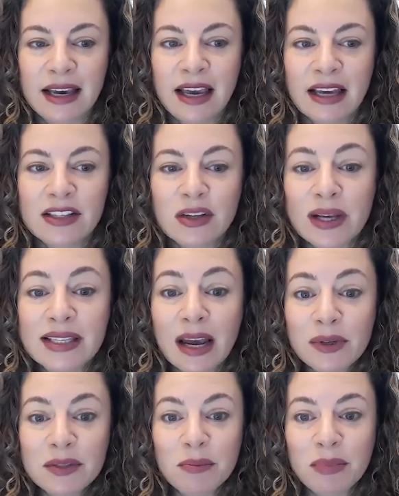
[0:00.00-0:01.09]
And so as I
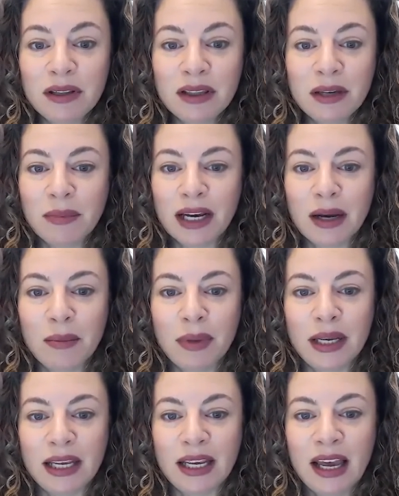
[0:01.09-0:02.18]
was building my
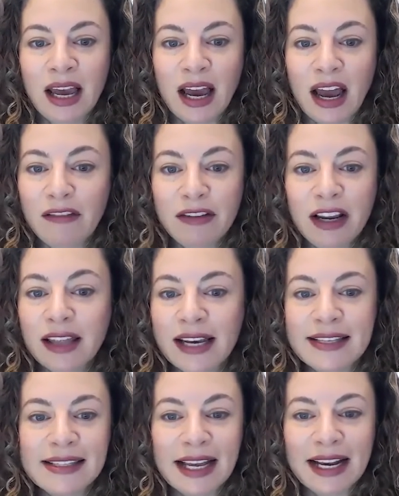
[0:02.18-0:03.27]
company, I
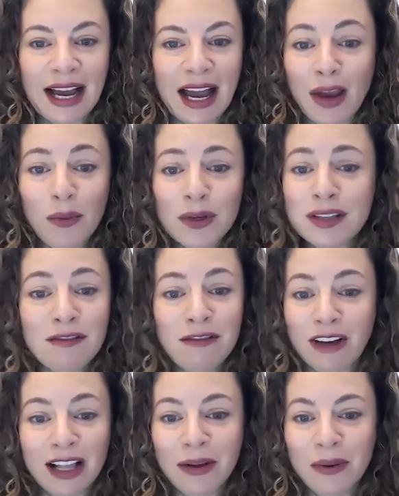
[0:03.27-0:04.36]
realized that I wasn't
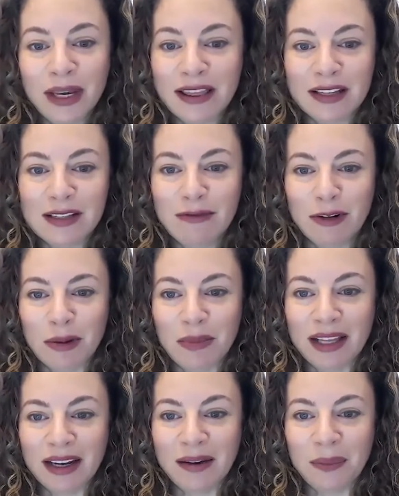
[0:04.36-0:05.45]
following this
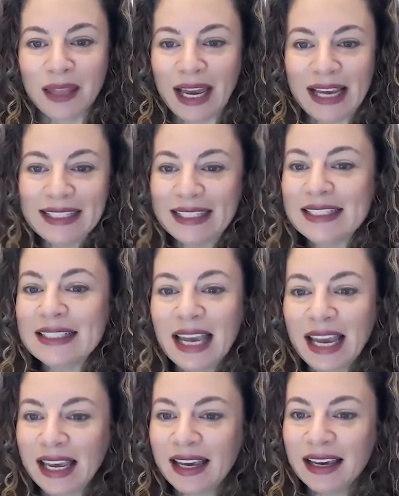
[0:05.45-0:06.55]
formula. I didn't
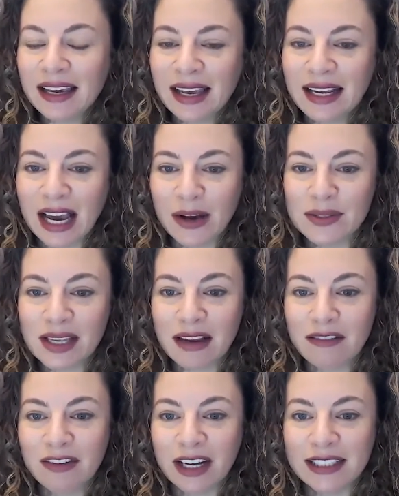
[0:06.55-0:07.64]
take any outside
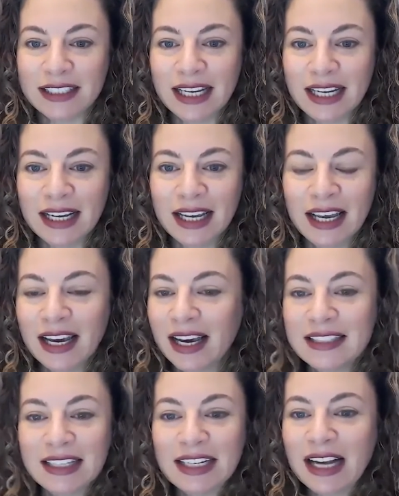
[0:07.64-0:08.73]
funding. I
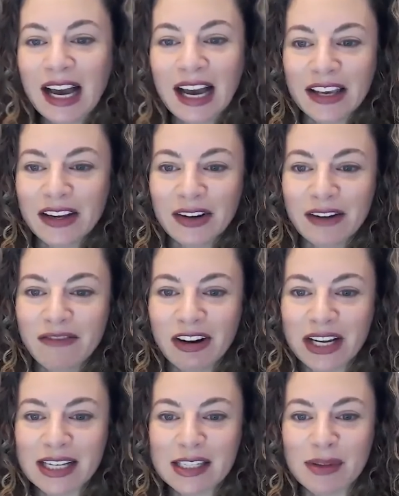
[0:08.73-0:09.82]
didn't hire a very
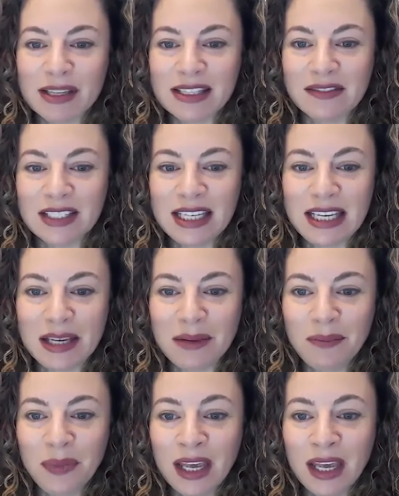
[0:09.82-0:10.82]
expensive team.